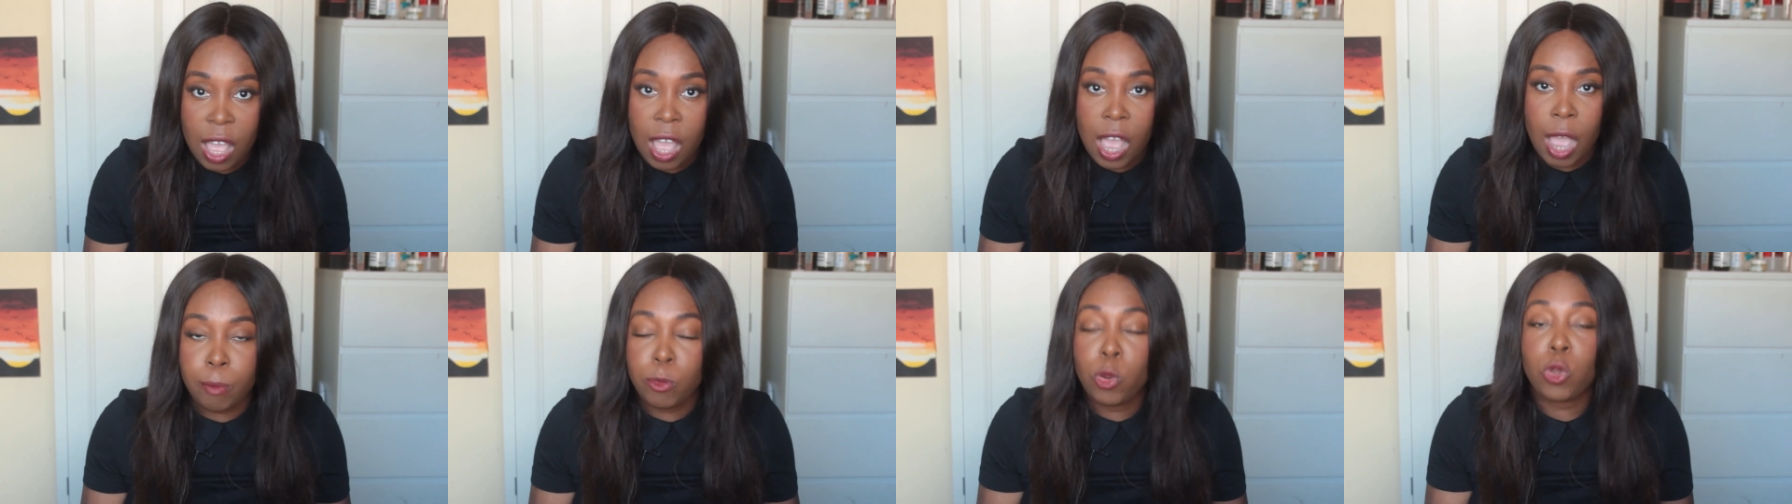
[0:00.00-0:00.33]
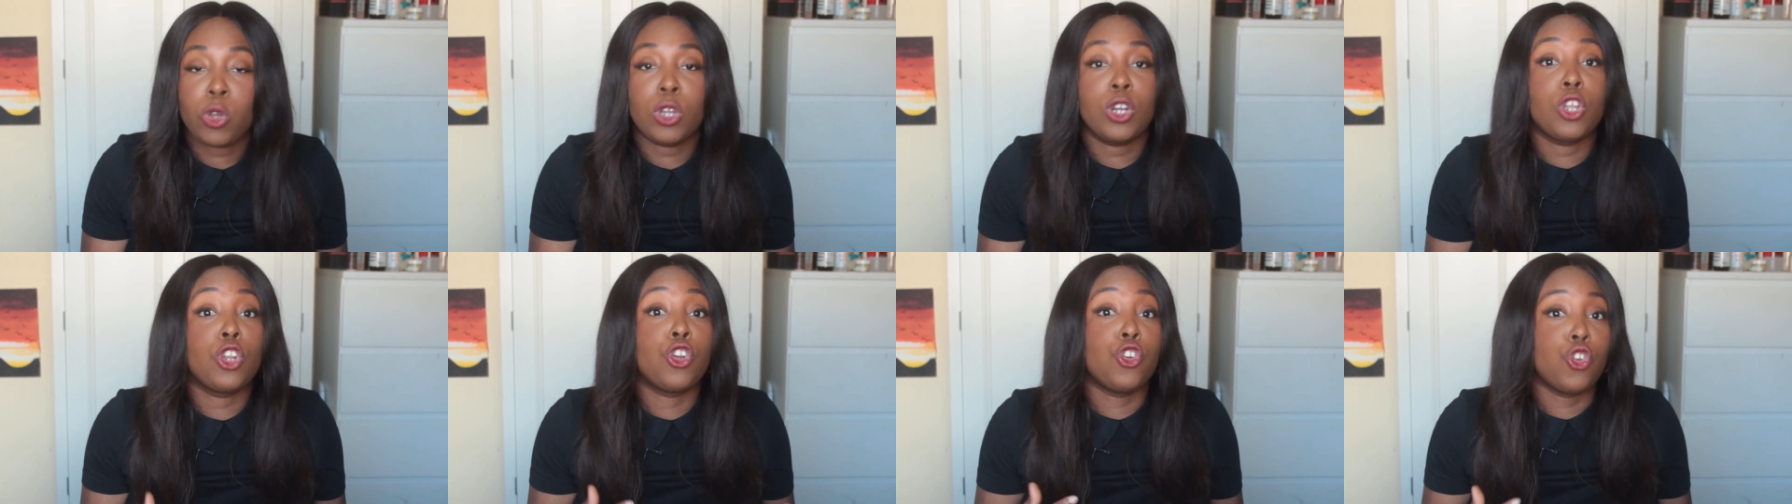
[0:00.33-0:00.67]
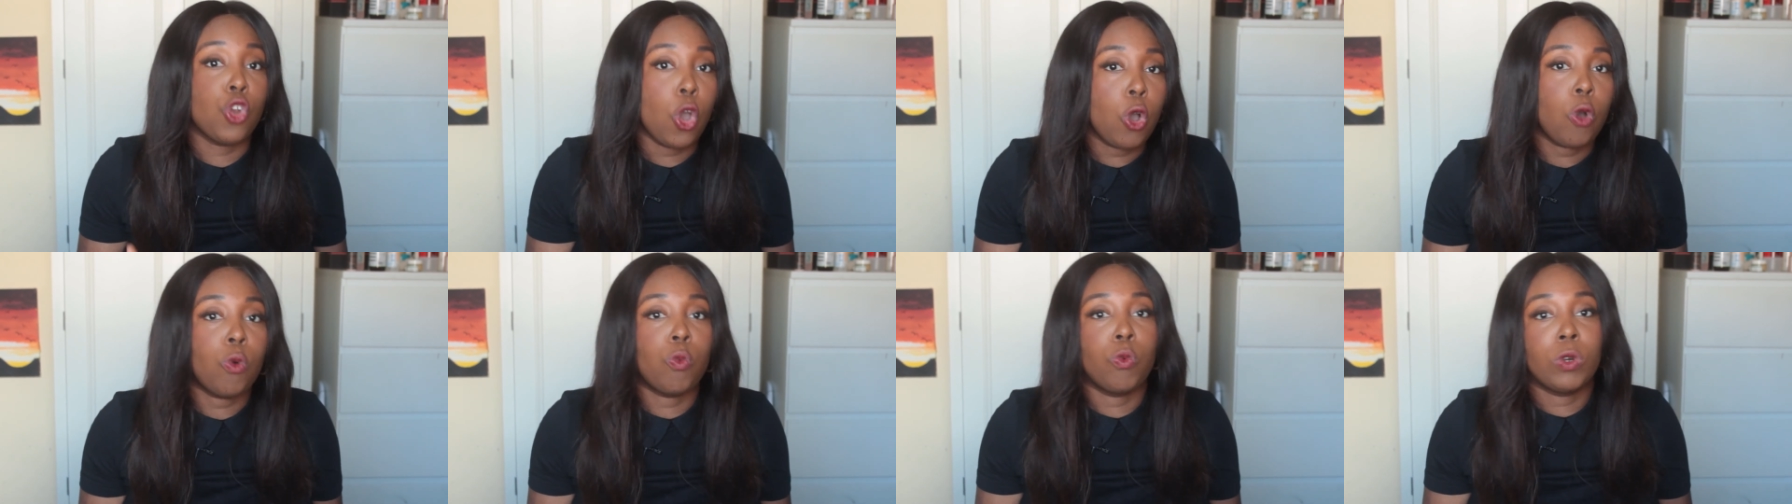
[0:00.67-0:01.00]
I'm not gonna
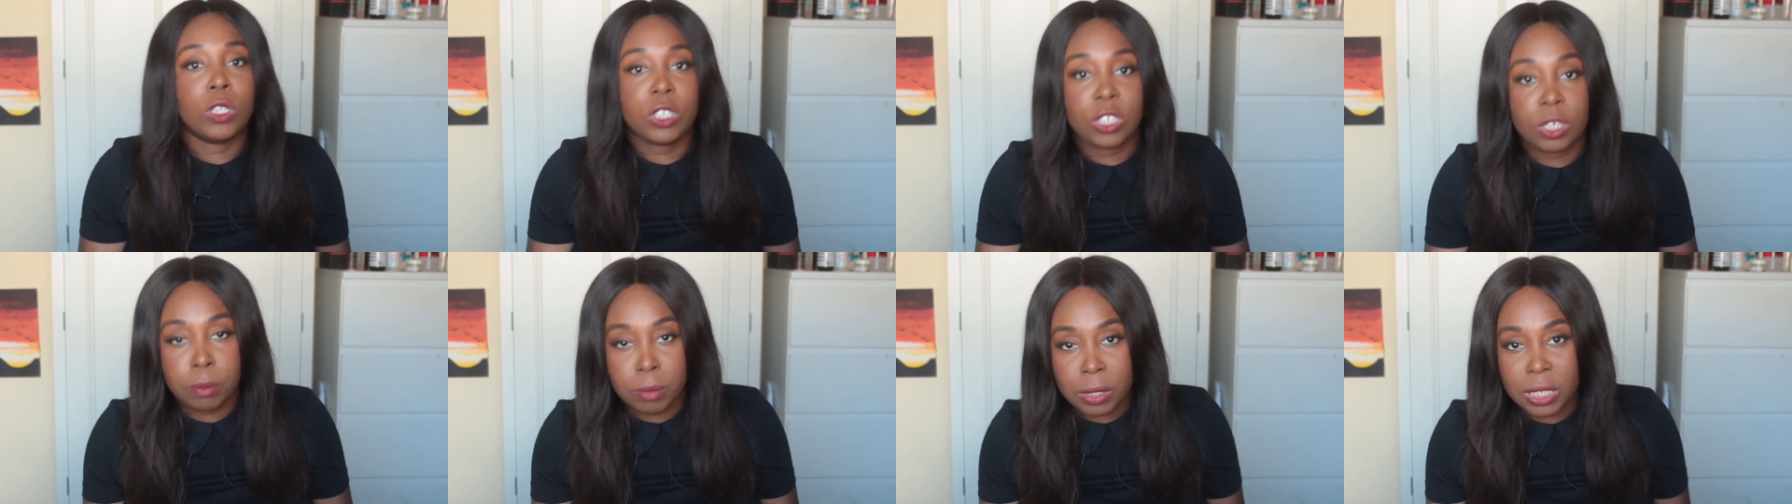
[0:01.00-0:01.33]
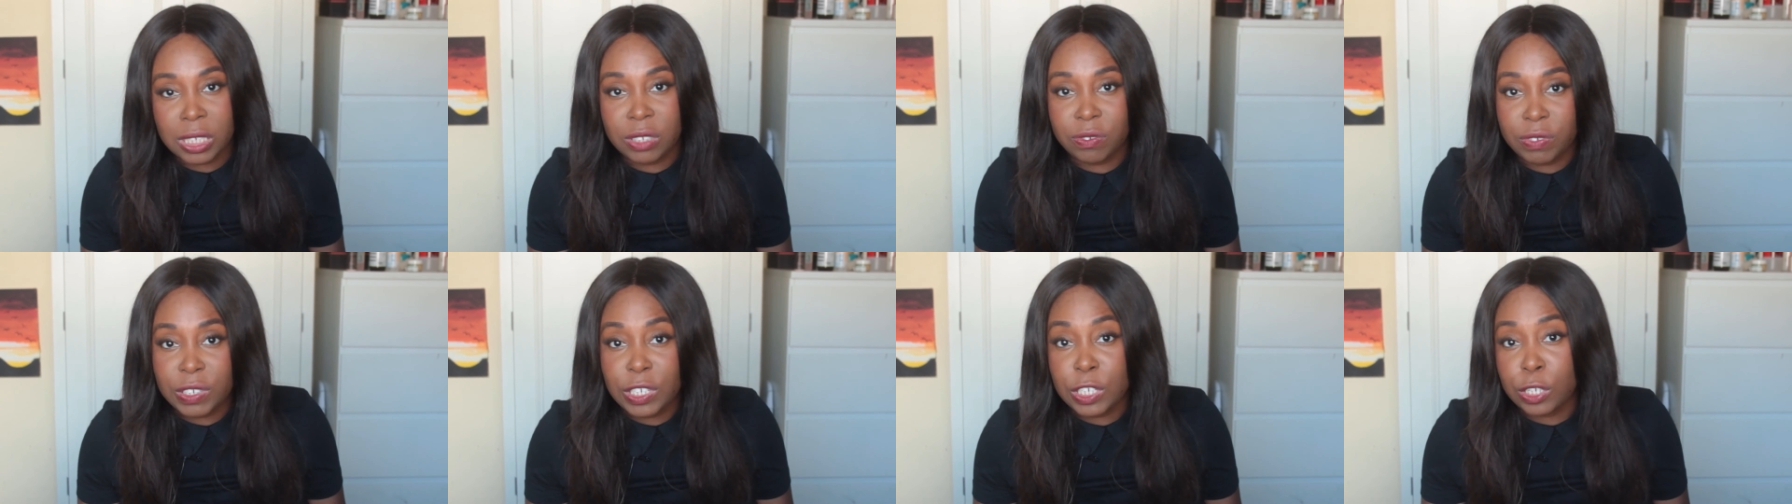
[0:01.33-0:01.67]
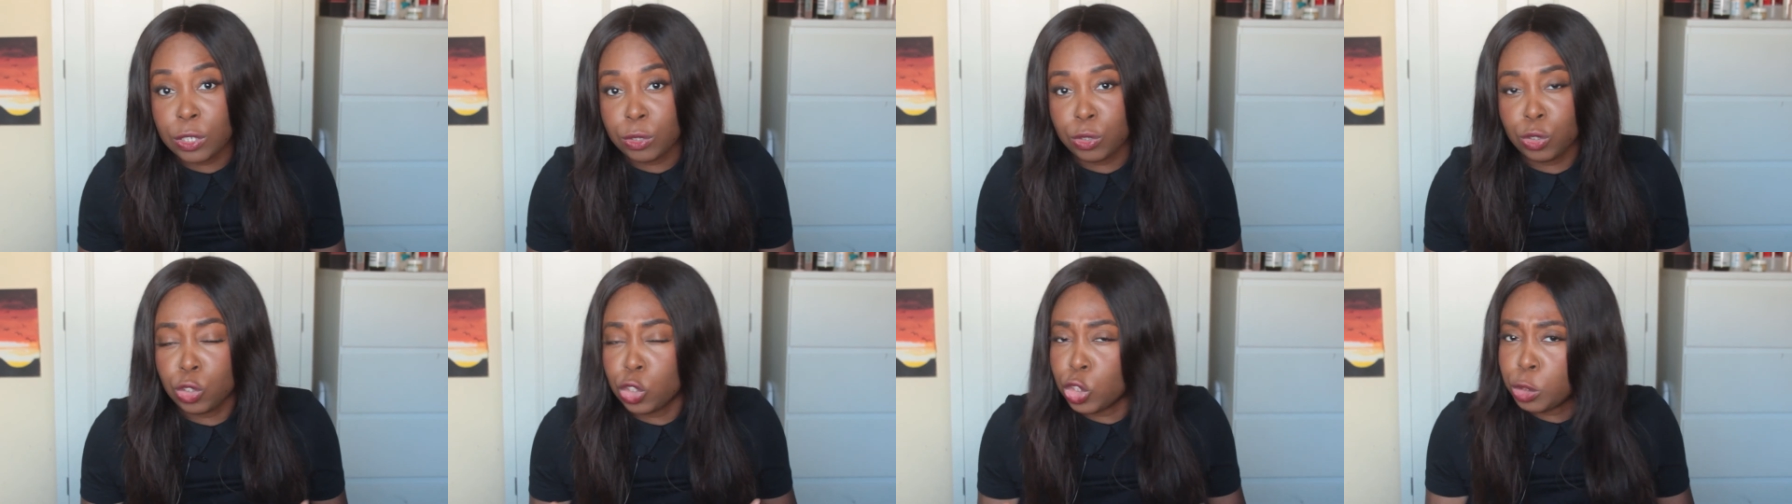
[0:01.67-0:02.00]
not watch somebody's
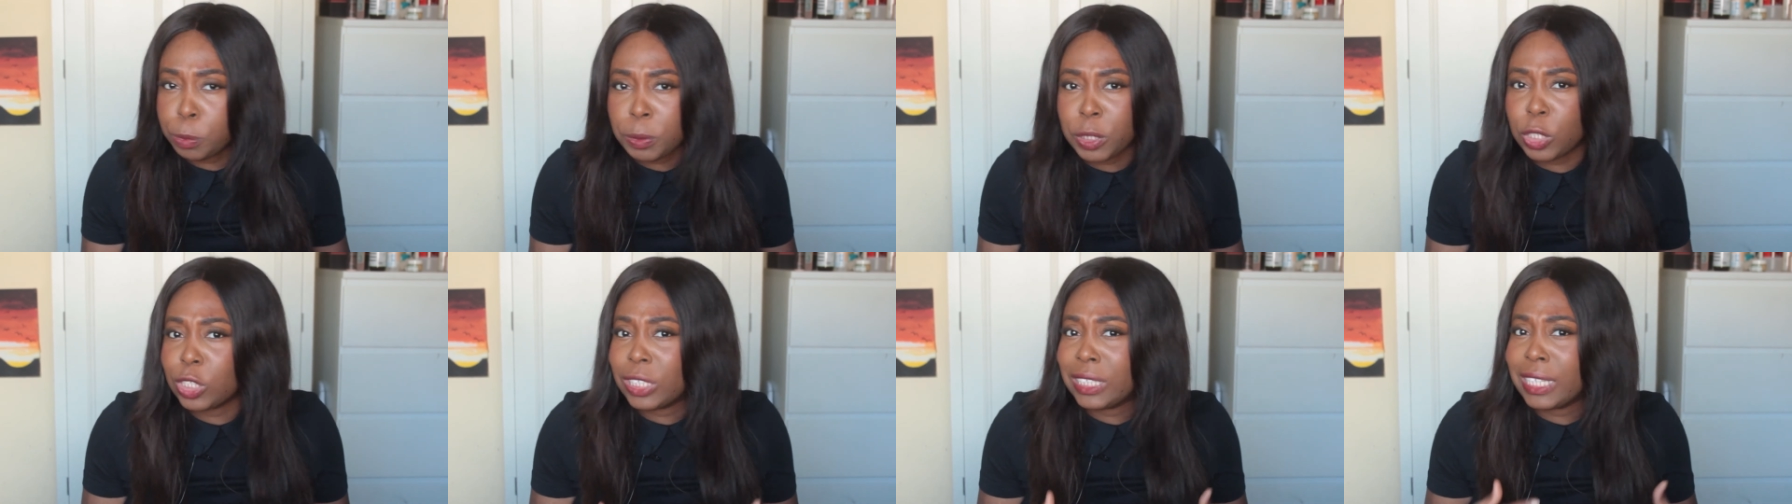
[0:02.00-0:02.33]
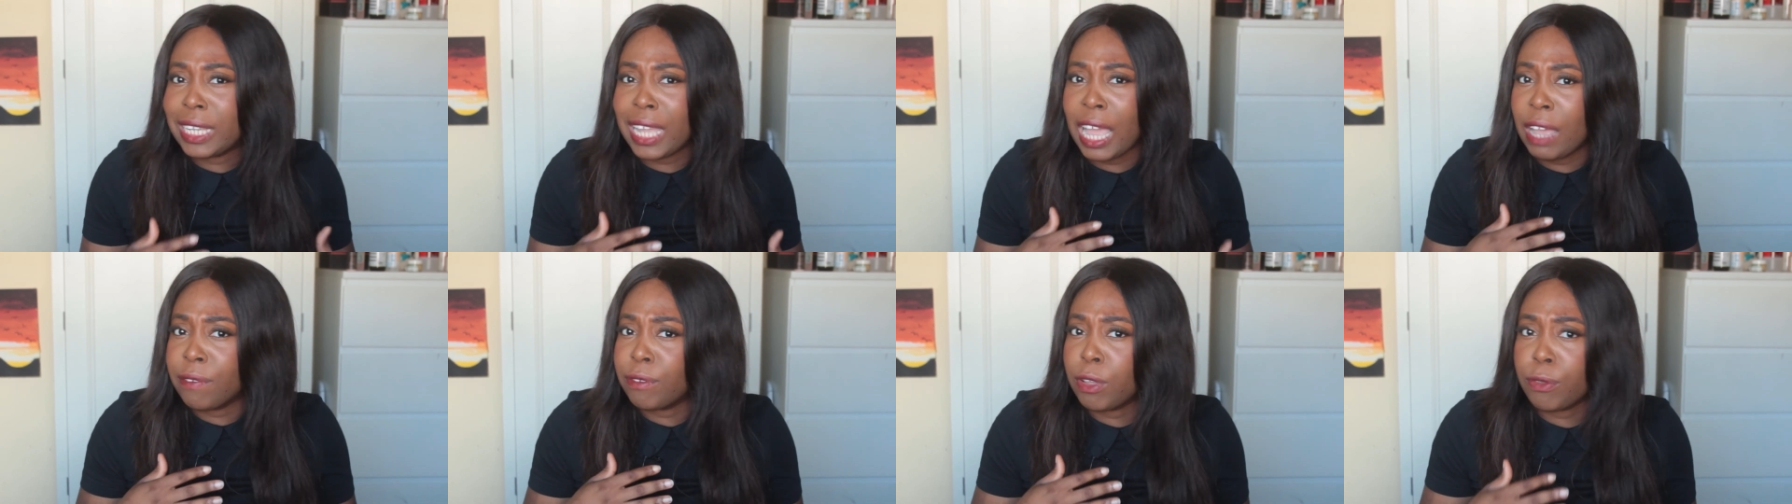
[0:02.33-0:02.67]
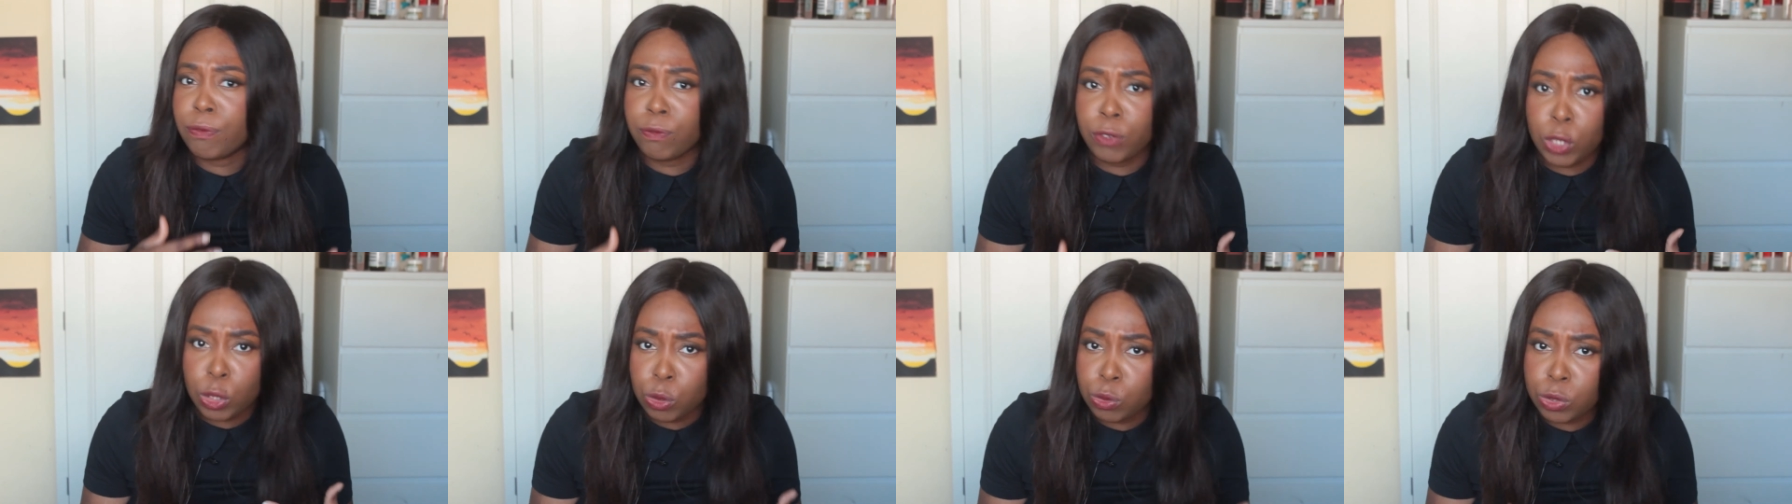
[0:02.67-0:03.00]
videos just because they have a
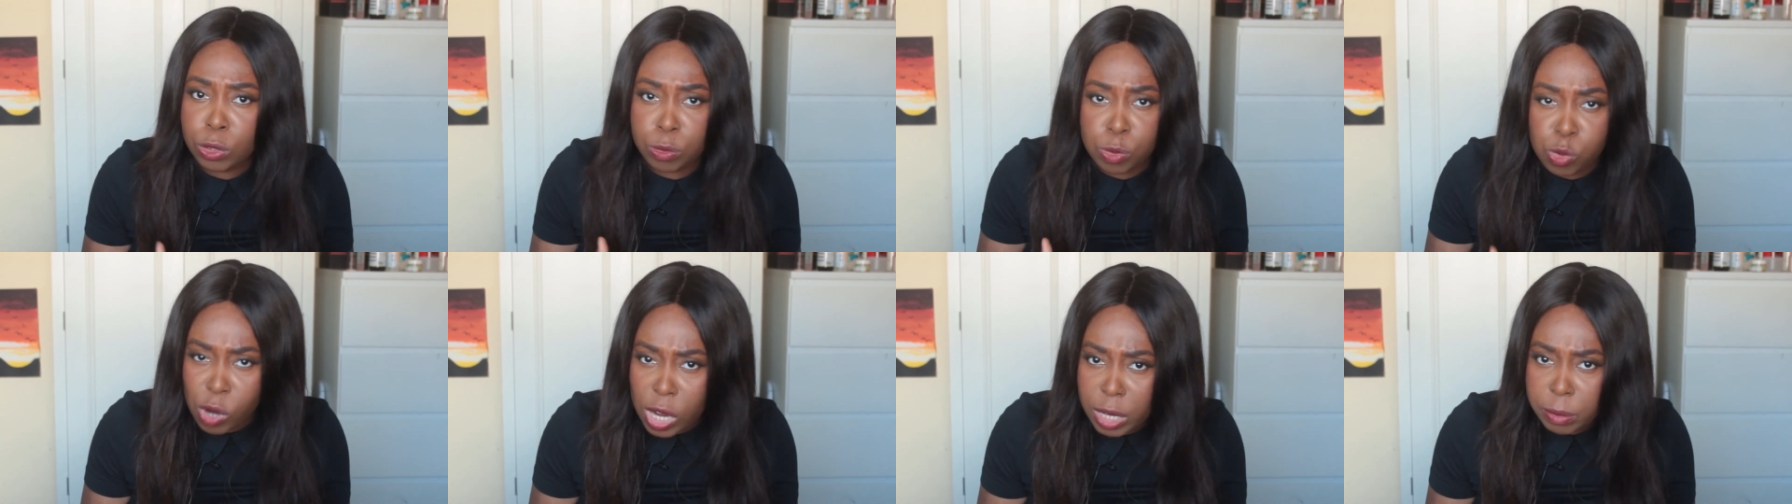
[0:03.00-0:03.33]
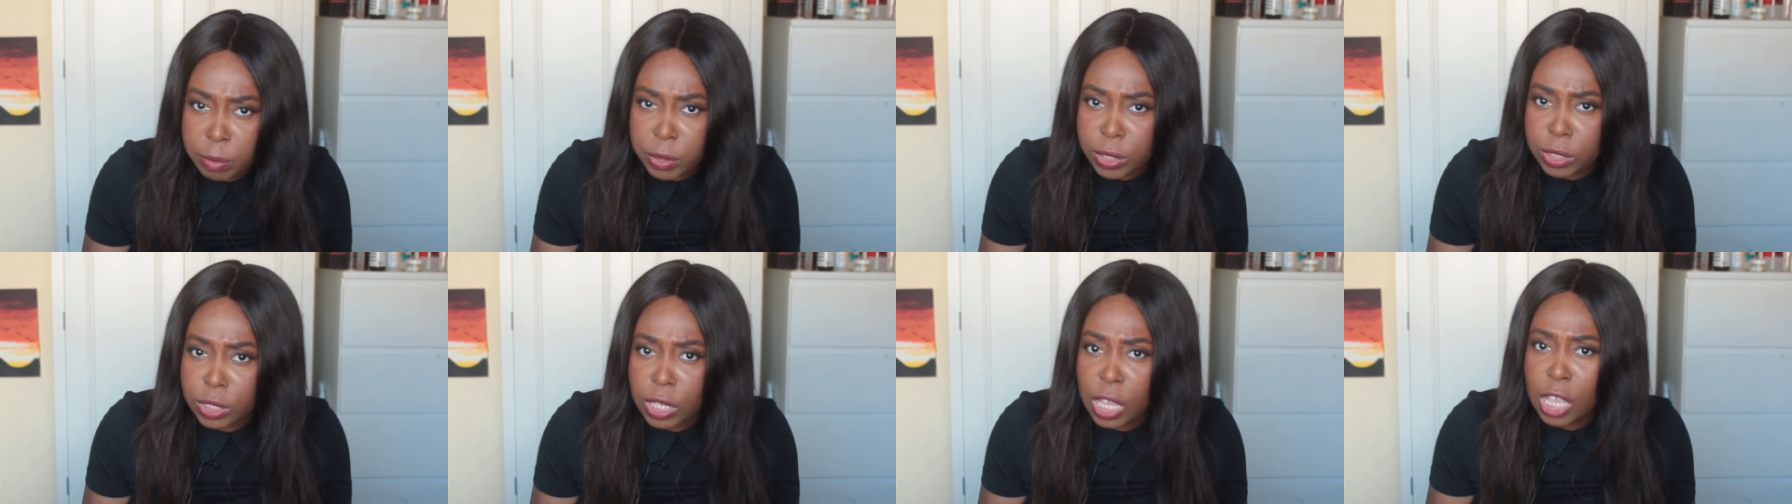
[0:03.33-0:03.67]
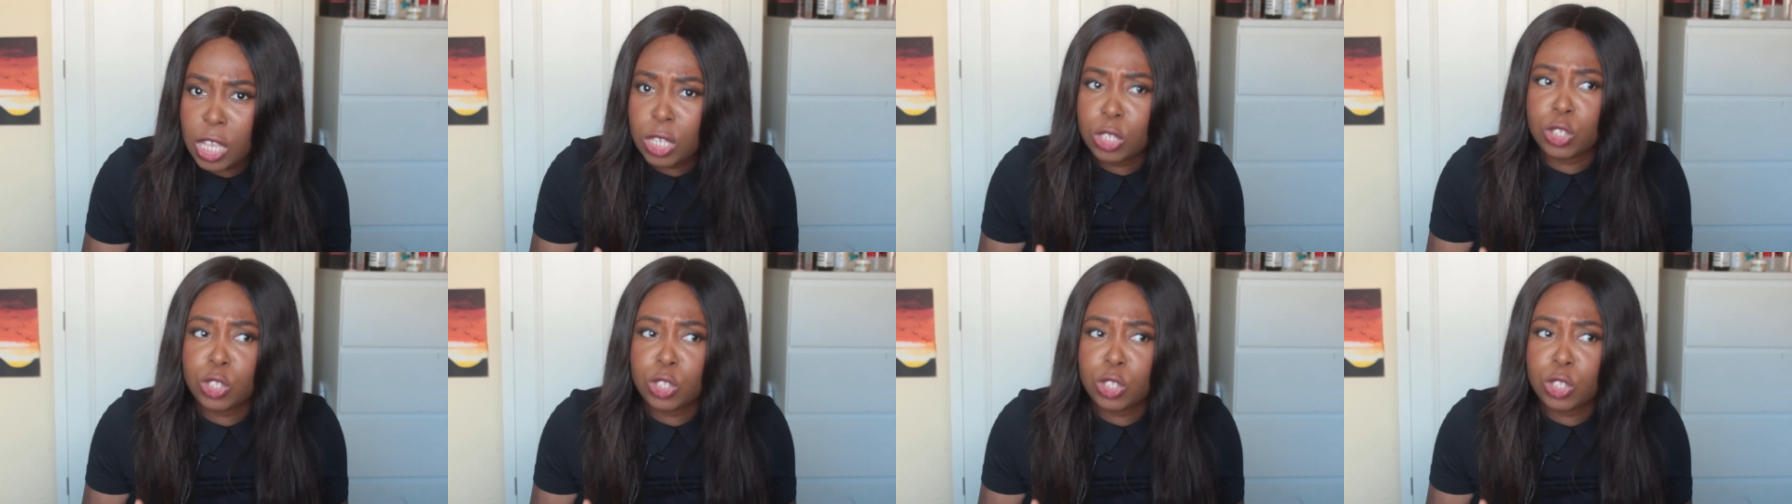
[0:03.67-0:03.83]
few subscribers.